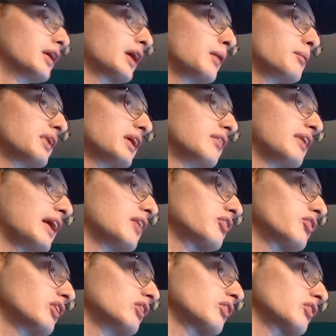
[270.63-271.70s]
Can't believe
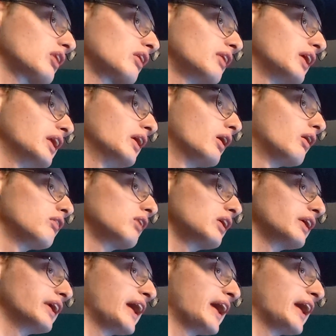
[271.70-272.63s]
that season's already over.